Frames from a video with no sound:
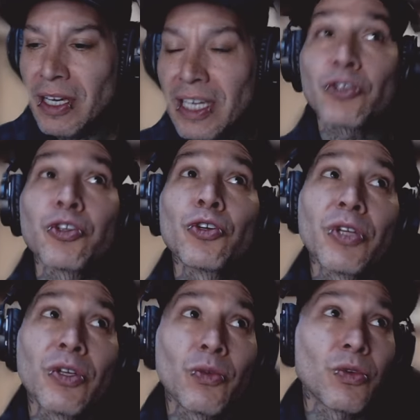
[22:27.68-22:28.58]

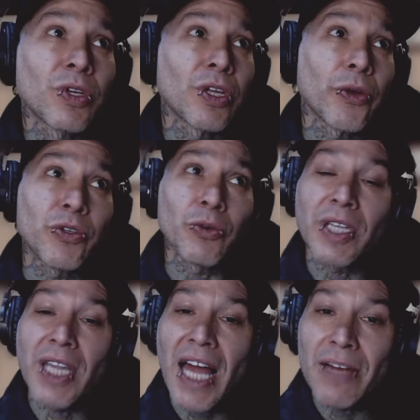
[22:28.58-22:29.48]
including you know
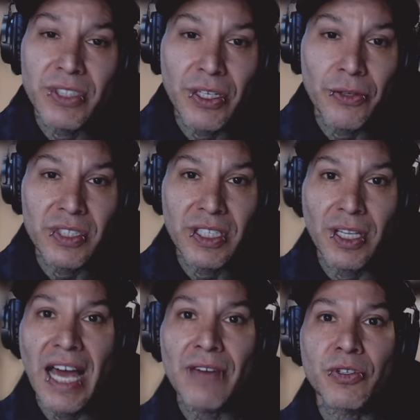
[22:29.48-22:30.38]
doing live shows in the
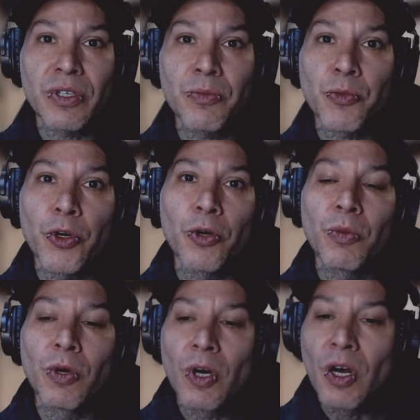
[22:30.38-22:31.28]
live stream
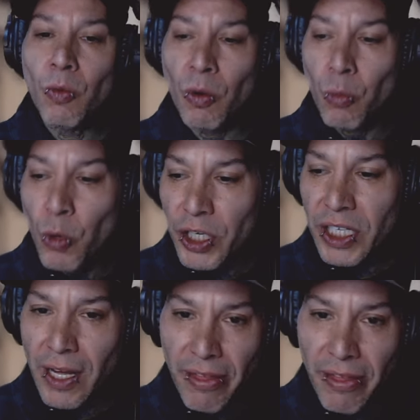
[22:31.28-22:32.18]
room. We're
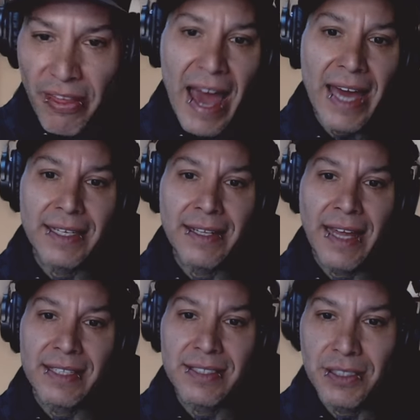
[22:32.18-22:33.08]
working on that.
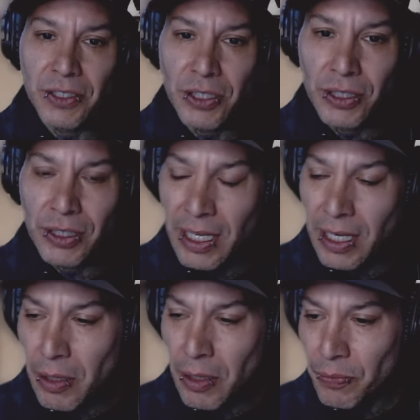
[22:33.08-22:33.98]
That's still
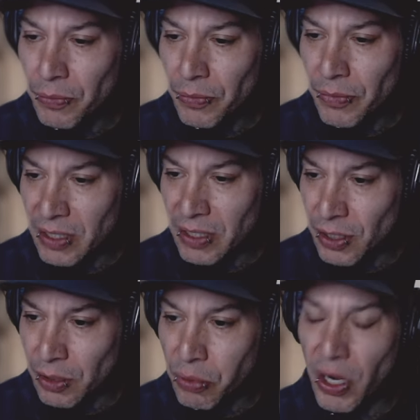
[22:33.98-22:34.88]
um, that's
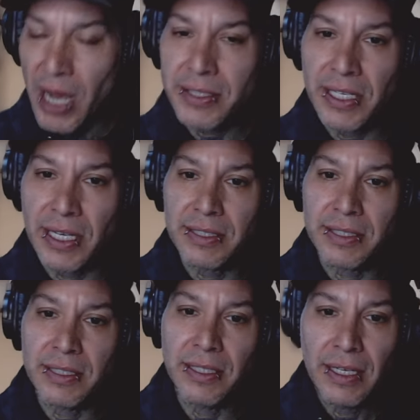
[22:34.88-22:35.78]
still in
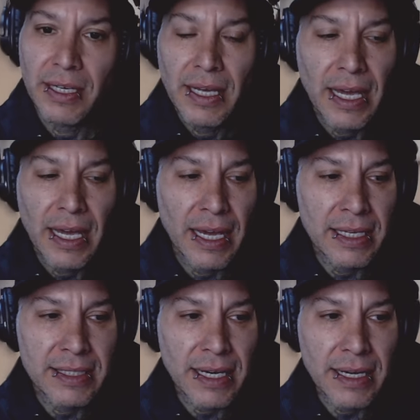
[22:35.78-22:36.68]
process,
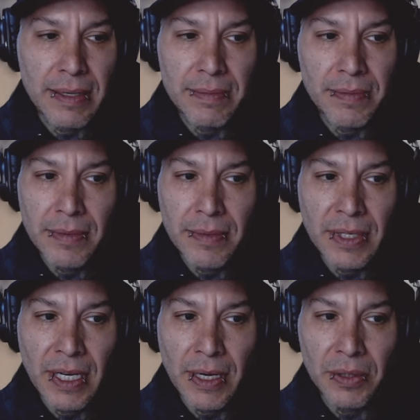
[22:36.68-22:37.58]
and um,
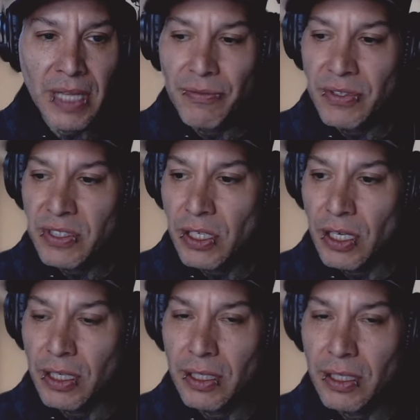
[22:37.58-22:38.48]
you know life is
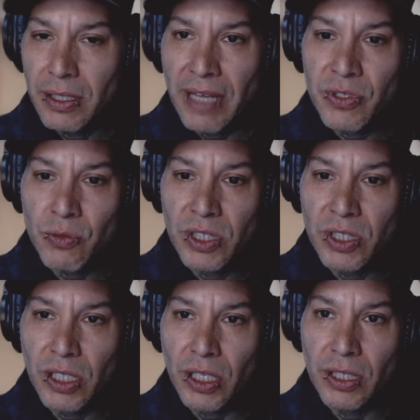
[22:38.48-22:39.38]
good. Life is
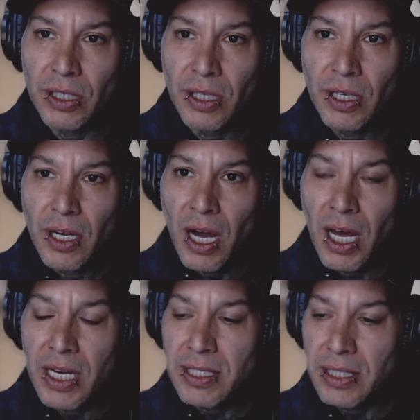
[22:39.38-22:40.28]
really good.
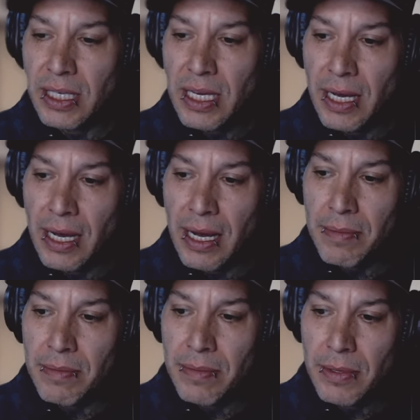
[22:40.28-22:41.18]
Honestly,
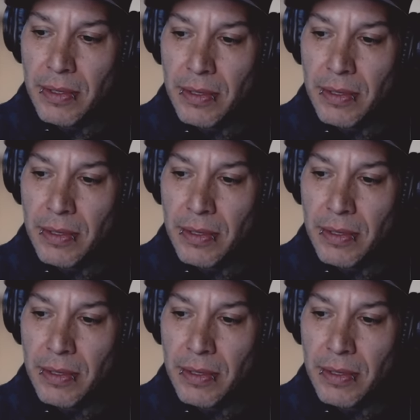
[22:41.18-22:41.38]
um,